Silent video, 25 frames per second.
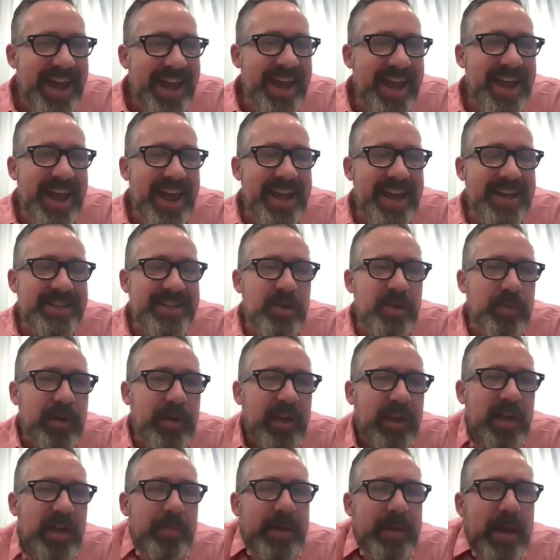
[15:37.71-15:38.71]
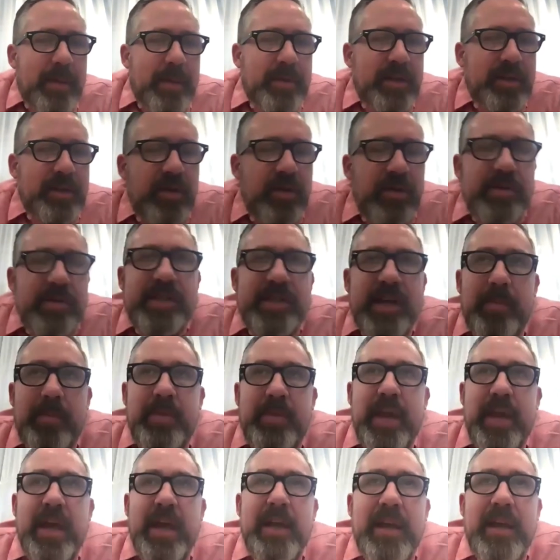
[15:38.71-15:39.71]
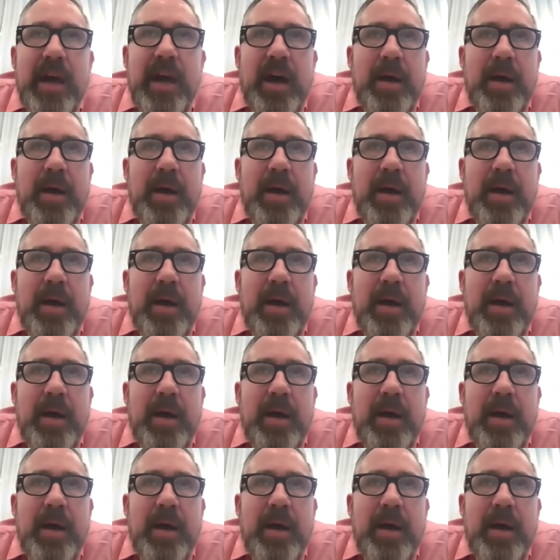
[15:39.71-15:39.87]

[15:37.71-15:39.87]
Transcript: and, and to really be able to do something.